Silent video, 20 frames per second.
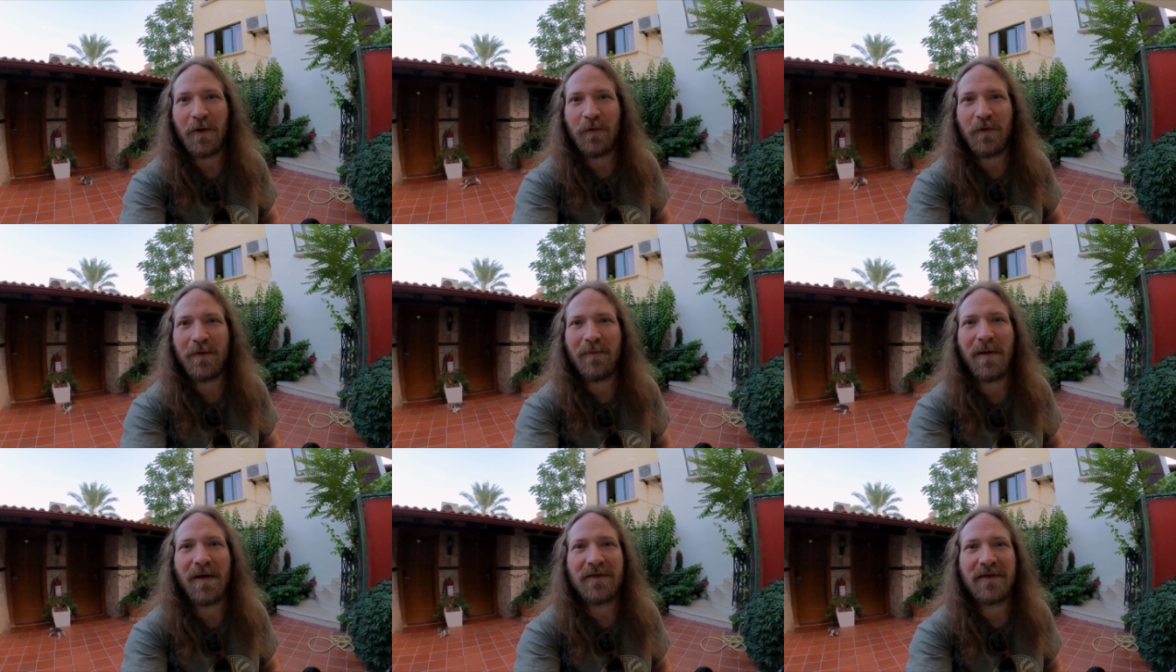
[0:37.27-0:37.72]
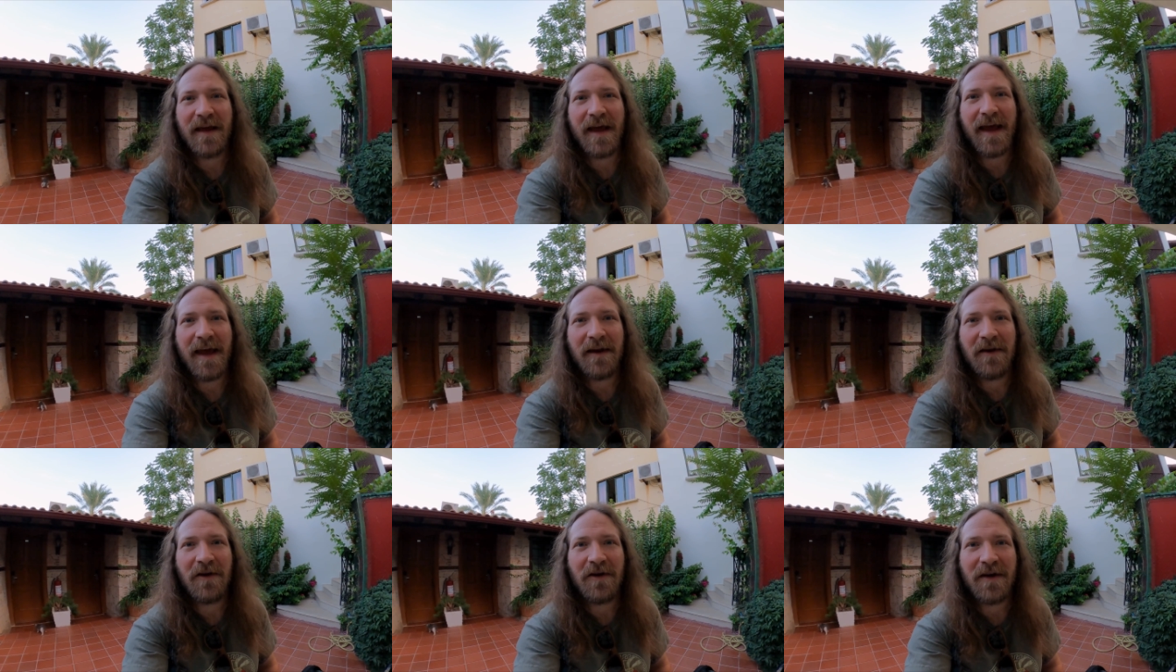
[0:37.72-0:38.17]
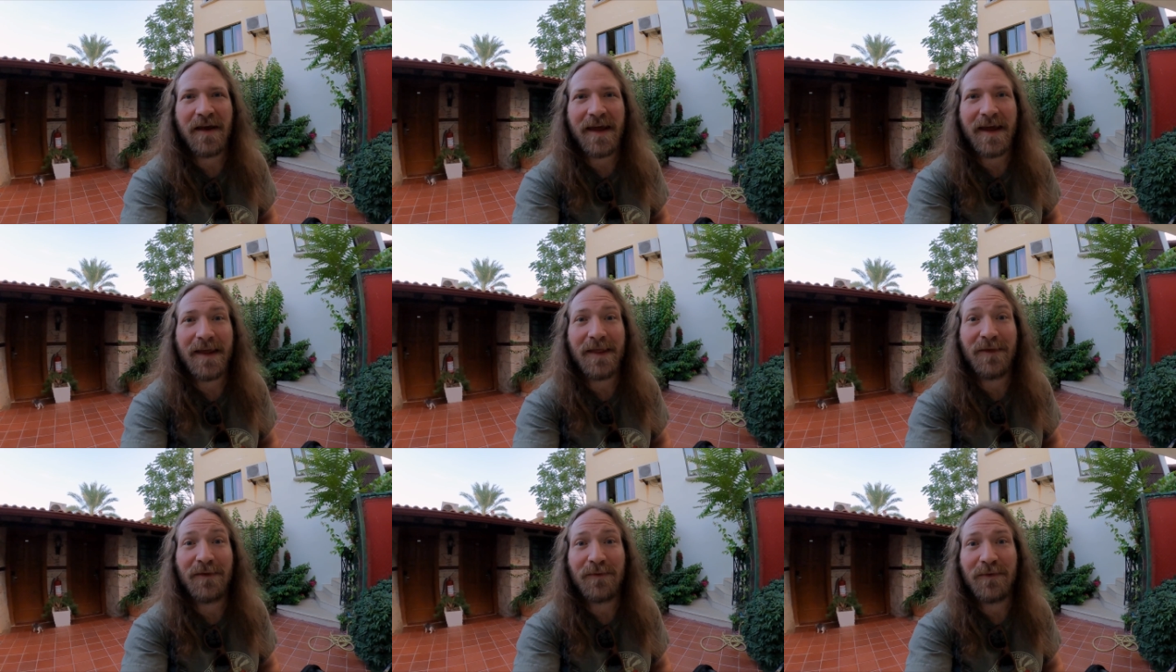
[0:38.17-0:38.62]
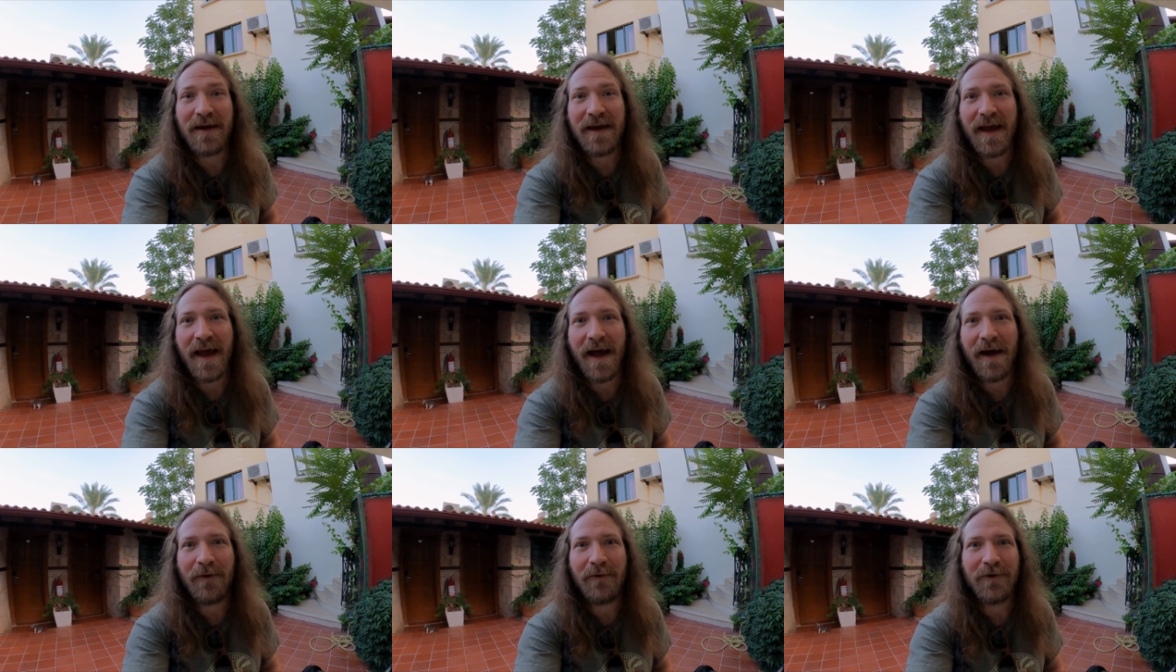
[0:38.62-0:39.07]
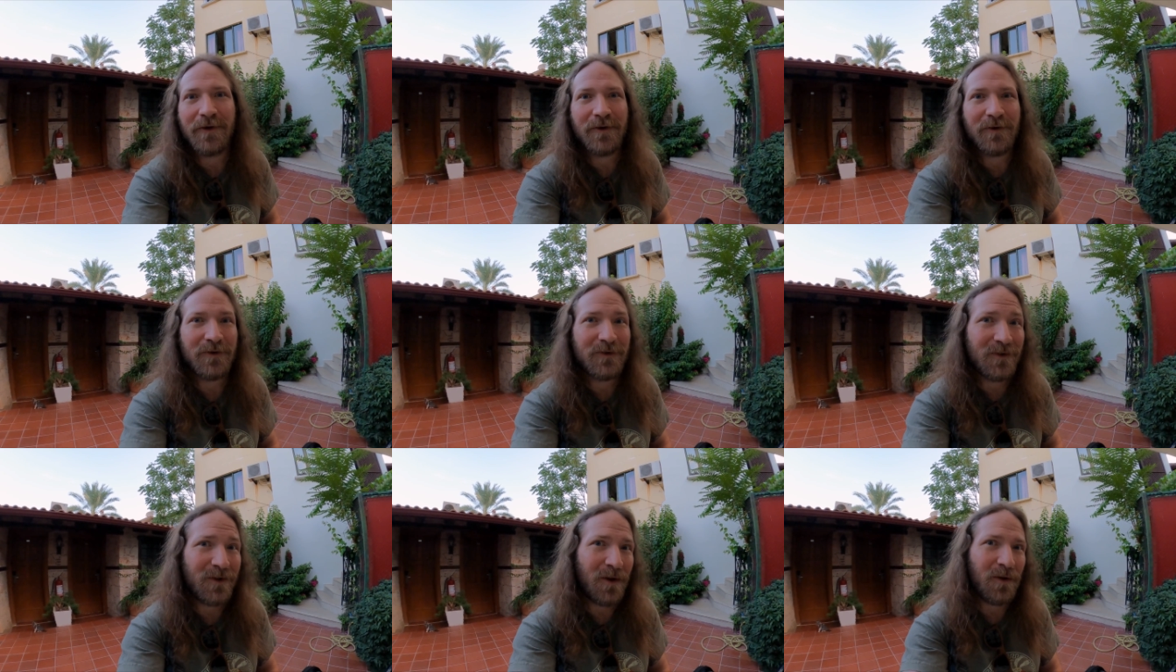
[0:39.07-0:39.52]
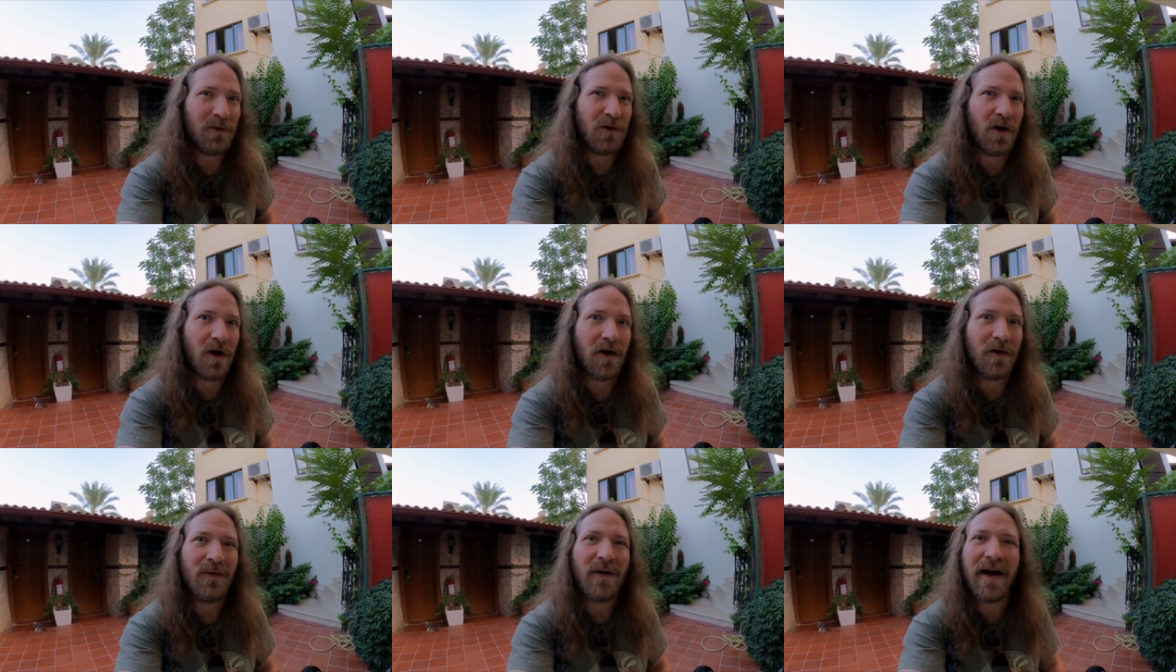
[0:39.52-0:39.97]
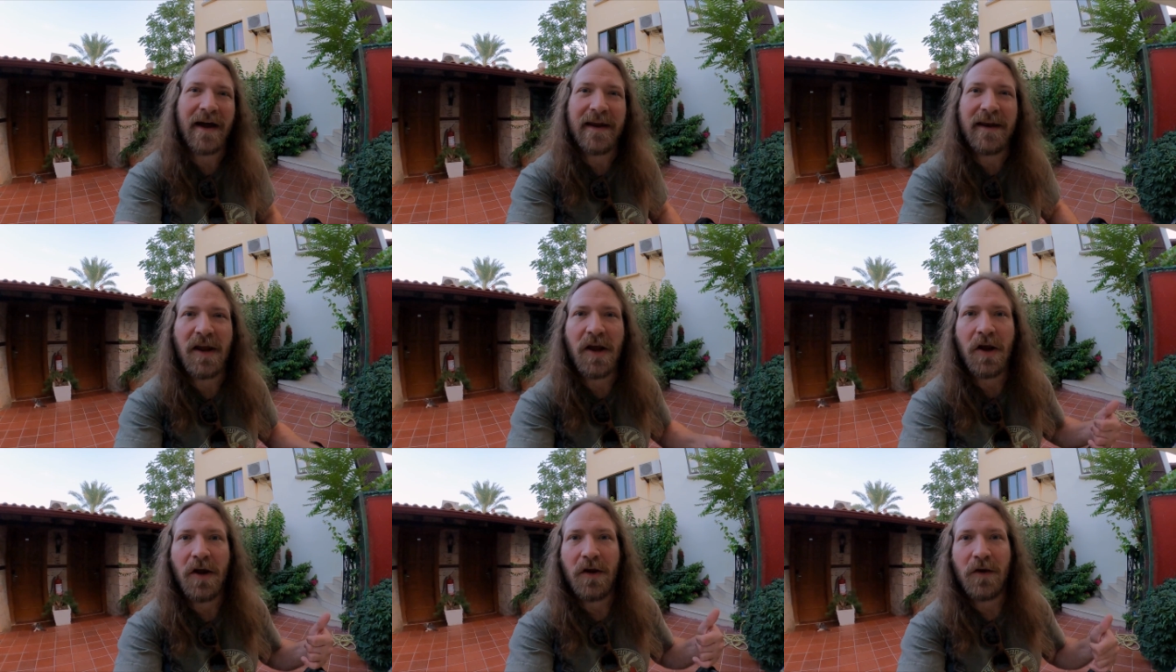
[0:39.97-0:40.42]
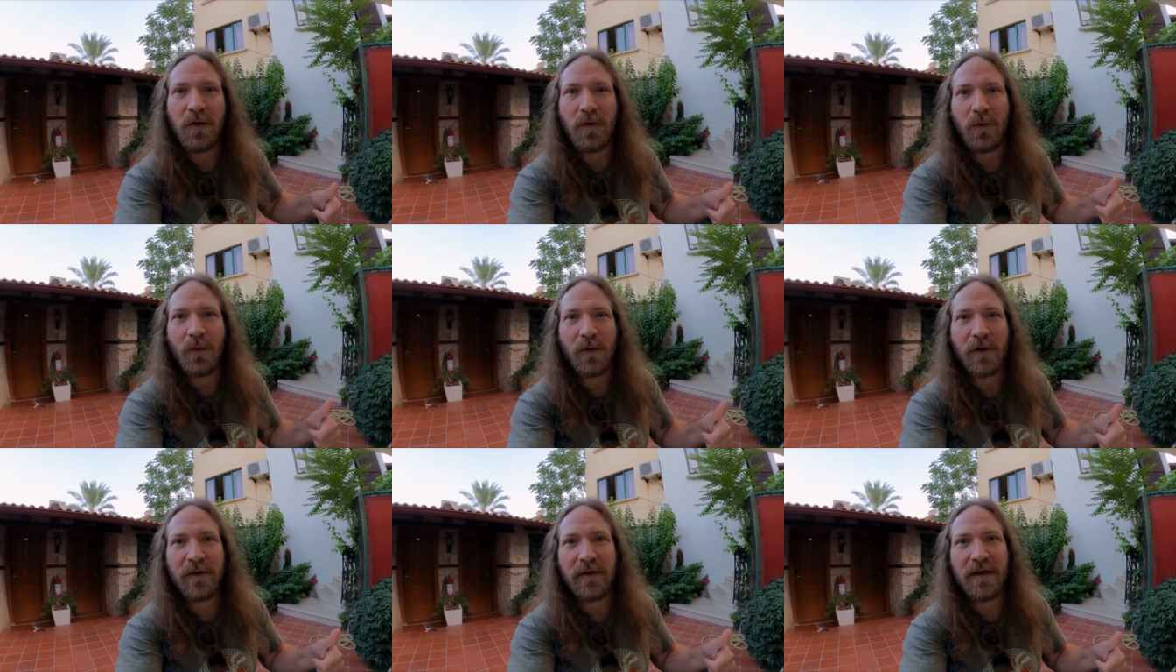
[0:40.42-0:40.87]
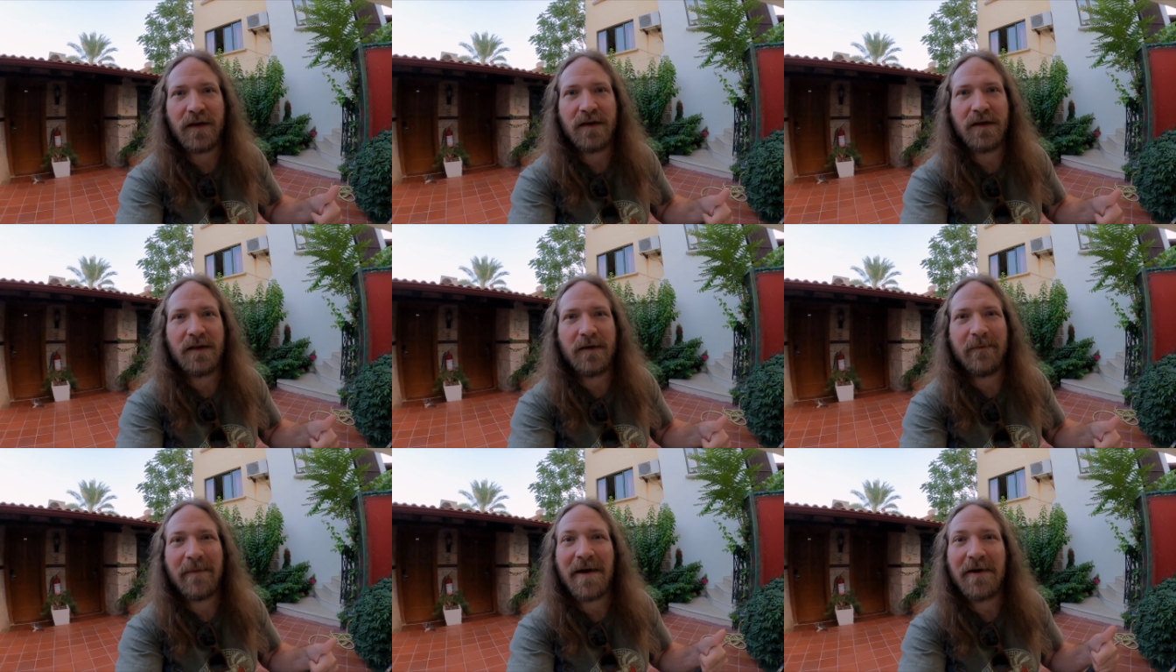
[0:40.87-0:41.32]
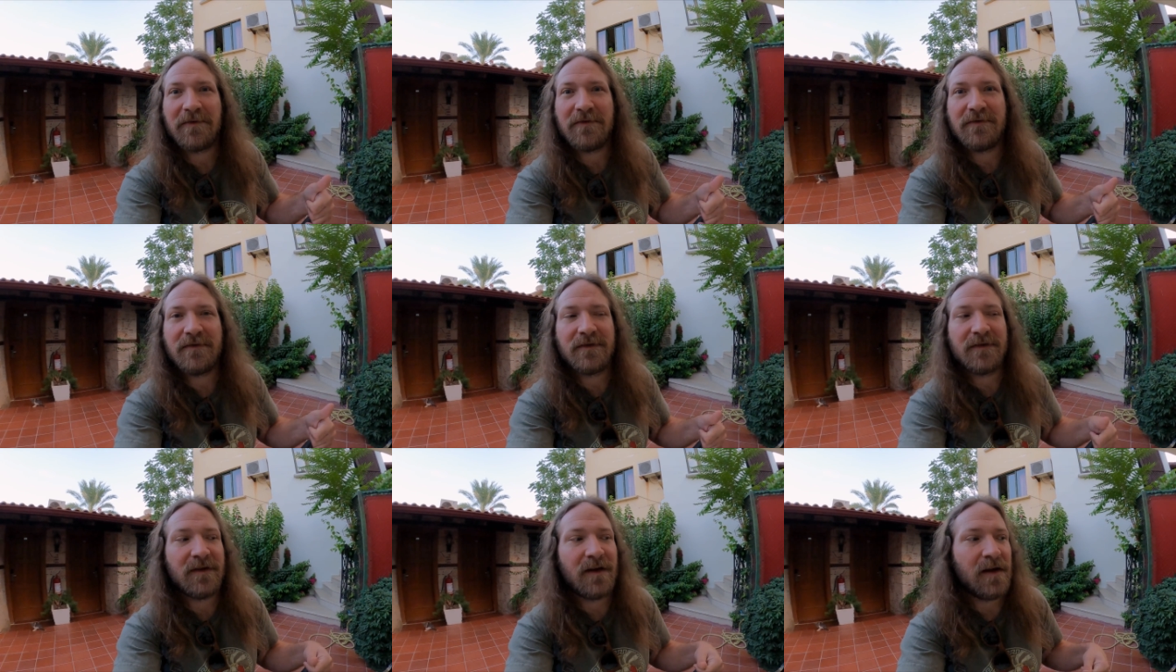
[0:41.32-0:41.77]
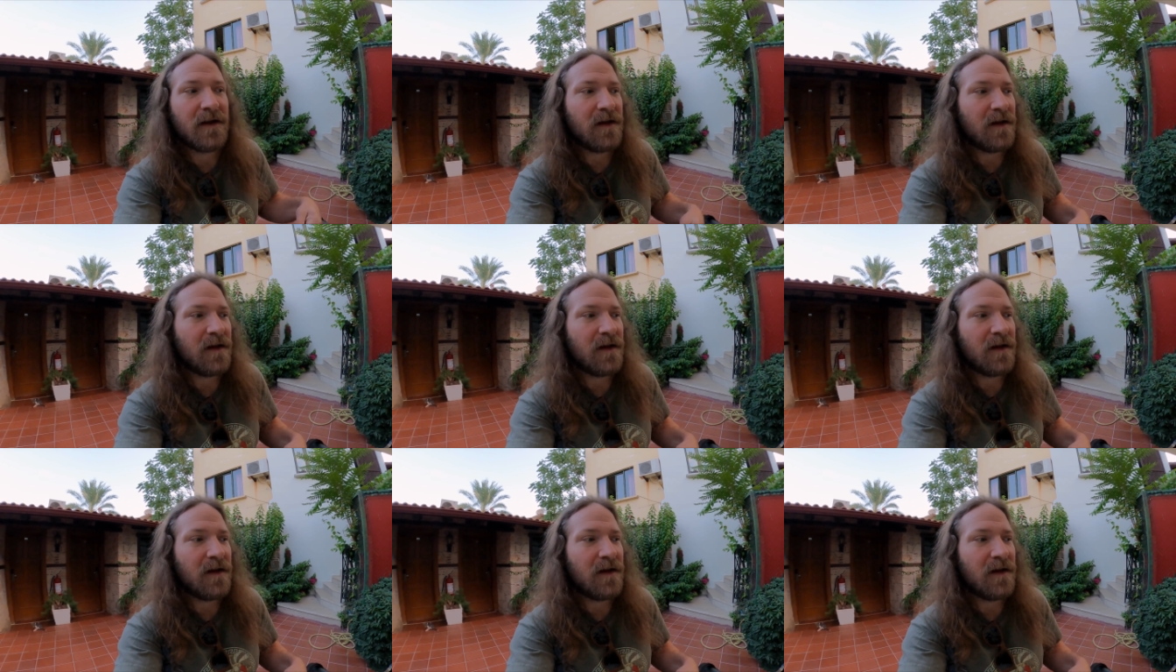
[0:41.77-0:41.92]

We're about to head on a 3-hour or so car ride north into the mountains,